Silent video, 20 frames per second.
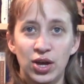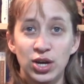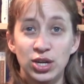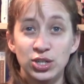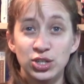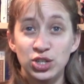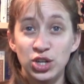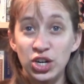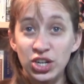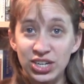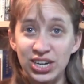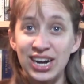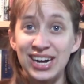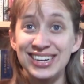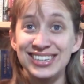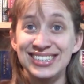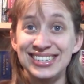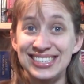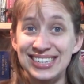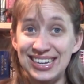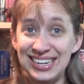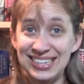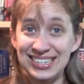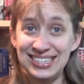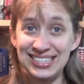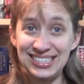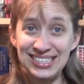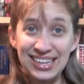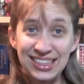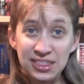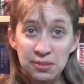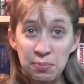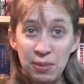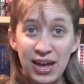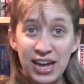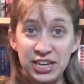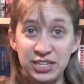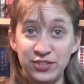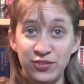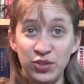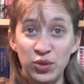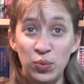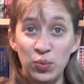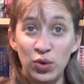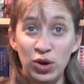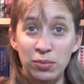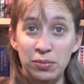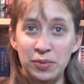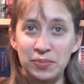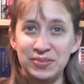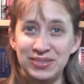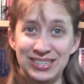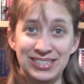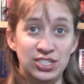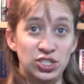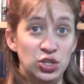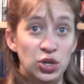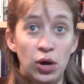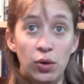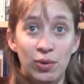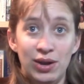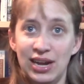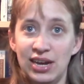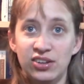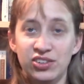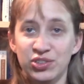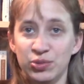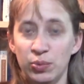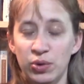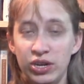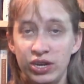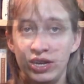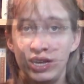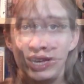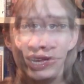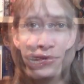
Turcotte decided to set the pace for the warm-up since no one else would.